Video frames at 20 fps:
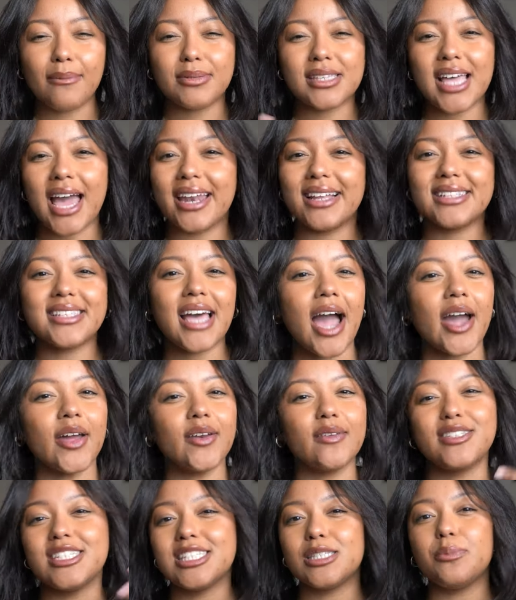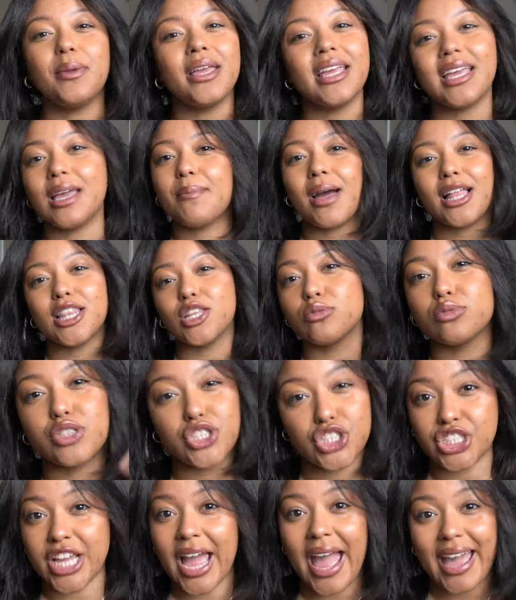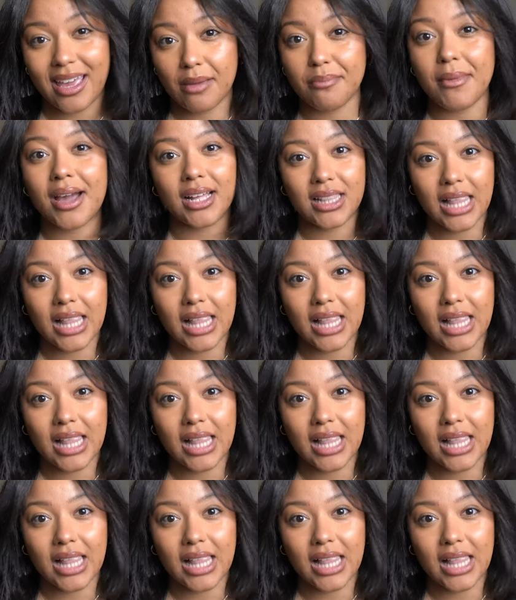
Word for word: I was kind of tired of just being in my little shack in my